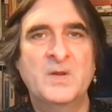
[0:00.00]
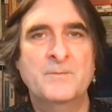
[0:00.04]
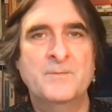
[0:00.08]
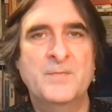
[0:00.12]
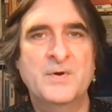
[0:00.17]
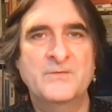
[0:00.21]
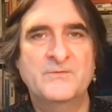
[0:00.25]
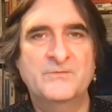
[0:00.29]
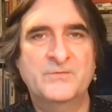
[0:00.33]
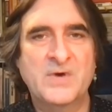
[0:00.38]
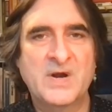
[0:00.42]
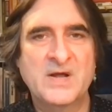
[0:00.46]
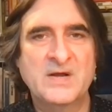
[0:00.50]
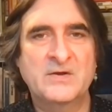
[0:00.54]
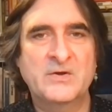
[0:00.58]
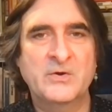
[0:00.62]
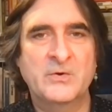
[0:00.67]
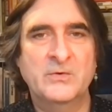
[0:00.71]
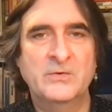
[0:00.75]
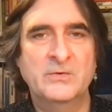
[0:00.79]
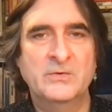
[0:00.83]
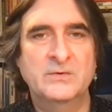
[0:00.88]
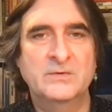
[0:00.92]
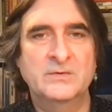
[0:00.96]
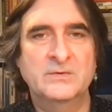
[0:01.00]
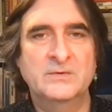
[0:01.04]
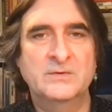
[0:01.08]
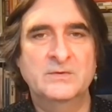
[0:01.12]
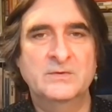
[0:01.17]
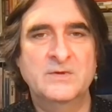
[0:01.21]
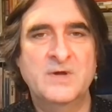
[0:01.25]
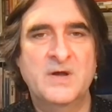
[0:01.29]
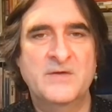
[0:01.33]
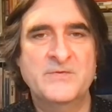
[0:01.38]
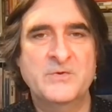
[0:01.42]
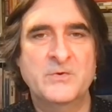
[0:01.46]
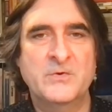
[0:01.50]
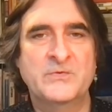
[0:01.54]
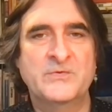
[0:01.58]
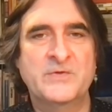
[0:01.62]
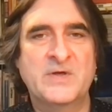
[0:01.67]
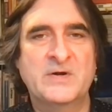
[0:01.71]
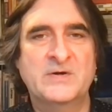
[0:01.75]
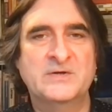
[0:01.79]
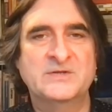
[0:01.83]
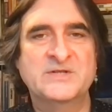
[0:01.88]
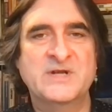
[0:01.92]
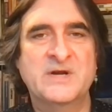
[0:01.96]
But Franco and the
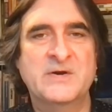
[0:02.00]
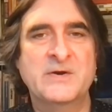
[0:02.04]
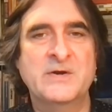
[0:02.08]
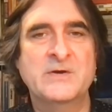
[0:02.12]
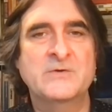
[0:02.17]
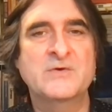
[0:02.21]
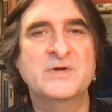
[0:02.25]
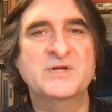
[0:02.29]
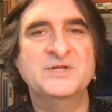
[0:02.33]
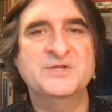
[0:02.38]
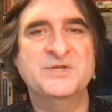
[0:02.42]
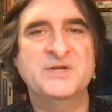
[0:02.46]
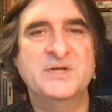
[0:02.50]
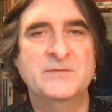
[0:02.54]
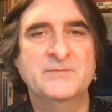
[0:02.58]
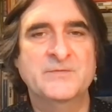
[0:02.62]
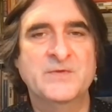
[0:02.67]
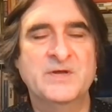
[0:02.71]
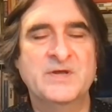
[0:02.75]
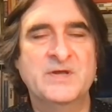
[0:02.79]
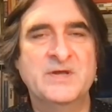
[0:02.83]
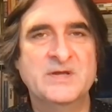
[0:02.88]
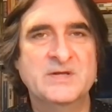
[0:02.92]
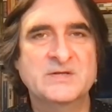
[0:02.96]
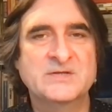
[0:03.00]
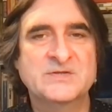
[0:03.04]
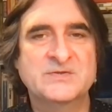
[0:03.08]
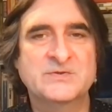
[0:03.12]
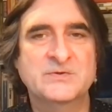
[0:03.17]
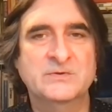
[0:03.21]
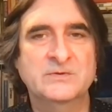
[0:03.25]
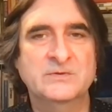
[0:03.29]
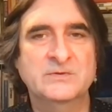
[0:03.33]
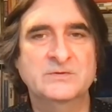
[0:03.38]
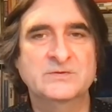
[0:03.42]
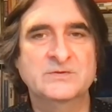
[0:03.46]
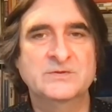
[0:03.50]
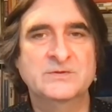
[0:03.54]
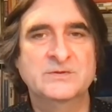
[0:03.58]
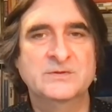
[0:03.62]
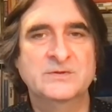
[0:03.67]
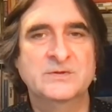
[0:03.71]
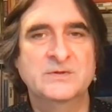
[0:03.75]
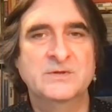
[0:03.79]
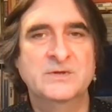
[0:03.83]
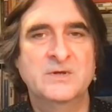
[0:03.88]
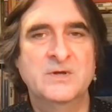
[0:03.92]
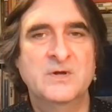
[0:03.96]
authoritarian regime that he installed
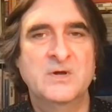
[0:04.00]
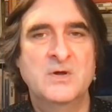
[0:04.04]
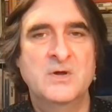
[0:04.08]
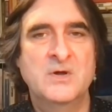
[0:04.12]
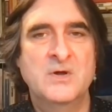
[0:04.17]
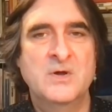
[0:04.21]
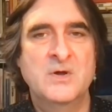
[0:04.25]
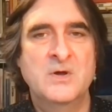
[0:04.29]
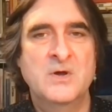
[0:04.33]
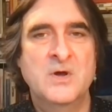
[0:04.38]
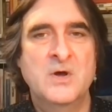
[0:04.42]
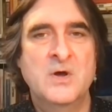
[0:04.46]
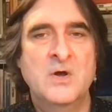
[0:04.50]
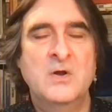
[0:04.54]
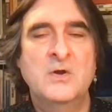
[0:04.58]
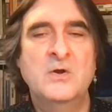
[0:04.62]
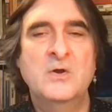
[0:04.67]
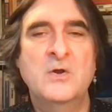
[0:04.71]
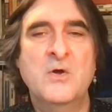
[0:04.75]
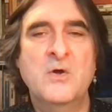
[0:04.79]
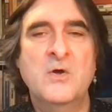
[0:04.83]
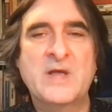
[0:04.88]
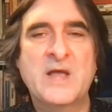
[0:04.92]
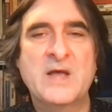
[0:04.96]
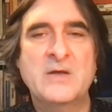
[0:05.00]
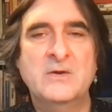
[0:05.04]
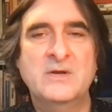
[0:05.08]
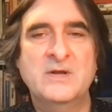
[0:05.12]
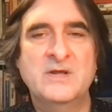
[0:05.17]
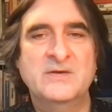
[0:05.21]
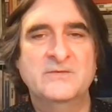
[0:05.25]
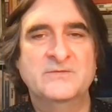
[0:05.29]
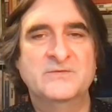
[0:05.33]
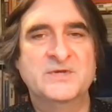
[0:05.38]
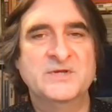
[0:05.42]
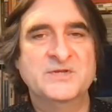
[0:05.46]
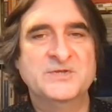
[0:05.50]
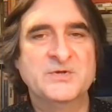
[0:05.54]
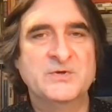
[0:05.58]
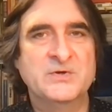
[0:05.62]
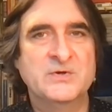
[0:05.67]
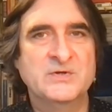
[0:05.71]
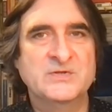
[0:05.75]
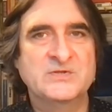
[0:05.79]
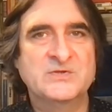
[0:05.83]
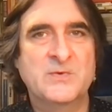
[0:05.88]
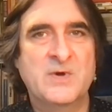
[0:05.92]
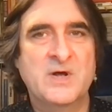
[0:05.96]
long outlived his
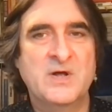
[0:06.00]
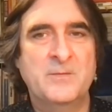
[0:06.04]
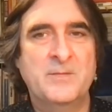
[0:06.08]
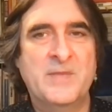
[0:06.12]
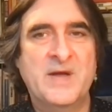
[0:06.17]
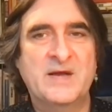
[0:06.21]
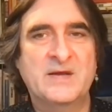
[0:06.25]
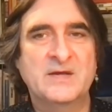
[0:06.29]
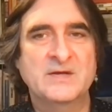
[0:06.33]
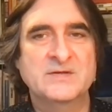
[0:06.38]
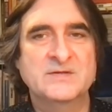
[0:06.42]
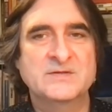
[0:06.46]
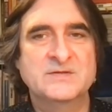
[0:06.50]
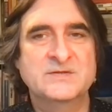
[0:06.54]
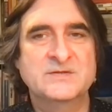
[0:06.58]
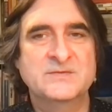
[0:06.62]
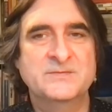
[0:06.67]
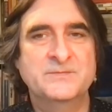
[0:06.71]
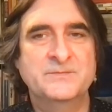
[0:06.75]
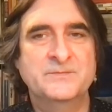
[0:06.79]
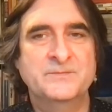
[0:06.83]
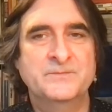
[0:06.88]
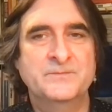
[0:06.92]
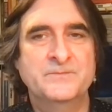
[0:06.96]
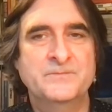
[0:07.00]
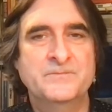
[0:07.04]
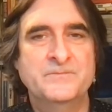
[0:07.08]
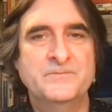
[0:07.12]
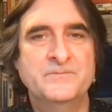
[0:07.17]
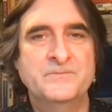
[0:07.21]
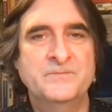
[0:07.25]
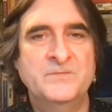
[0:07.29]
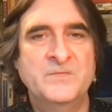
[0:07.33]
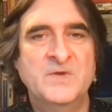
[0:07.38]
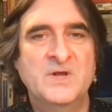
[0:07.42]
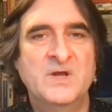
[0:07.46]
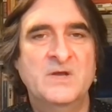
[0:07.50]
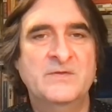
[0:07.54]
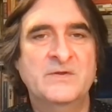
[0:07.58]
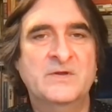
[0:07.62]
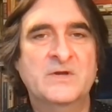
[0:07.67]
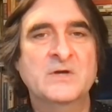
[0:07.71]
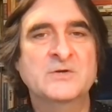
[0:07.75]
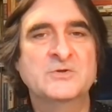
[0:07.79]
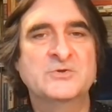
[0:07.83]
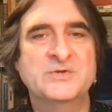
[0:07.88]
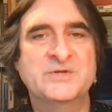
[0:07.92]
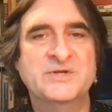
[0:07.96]
erstwhile backers and the
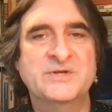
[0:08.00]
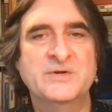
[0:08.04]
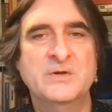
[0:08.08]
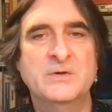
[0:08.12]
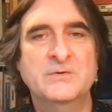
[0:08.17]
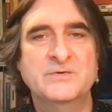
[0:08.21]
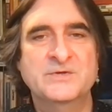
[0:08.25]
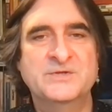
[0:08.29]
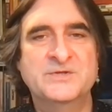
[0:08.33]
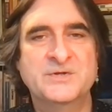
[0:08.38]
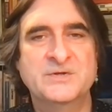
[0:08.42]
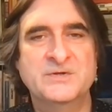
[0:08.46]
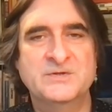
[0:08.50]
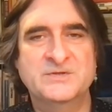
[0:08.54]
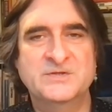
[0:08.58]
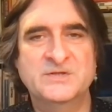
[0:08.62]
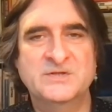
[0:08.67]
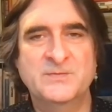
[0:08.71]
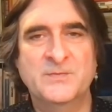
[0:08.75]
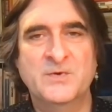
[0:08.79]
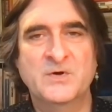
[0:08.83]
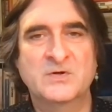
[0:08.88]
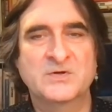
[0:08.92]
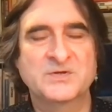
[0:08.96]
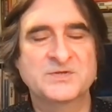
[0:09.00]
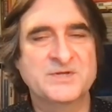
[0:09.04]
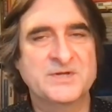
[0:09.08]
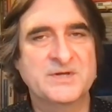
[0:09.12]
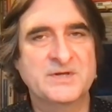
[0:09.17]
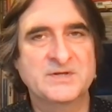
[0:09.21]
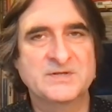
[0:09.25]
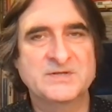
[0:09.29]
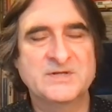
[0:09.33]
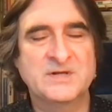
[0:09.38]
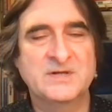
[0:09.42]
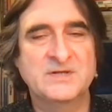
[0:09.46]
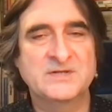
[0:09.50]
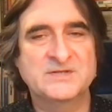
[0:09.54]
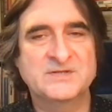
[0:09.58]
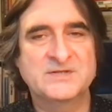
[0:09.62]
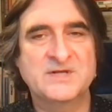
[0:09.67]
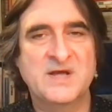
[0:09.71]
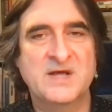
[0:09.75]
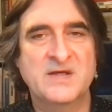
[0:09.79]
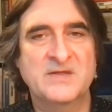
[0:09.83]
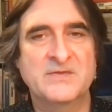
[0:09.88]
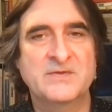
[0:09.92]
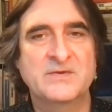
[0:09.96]
country did not return to democracy until his
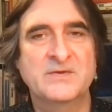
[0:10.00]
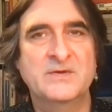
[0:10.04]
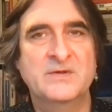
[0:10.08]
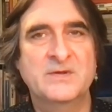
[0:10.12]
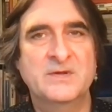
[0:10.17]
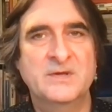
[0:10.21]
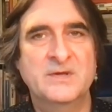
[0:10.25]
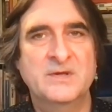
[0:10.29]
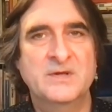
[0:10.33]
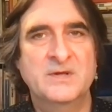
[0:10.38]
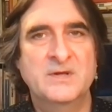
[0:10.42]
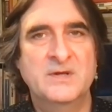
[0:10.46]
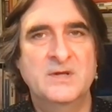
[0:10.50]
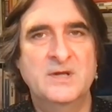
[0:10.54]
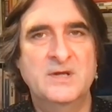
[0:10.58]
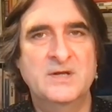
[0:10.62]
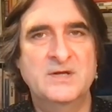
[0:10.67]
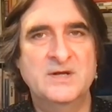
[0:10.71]
death in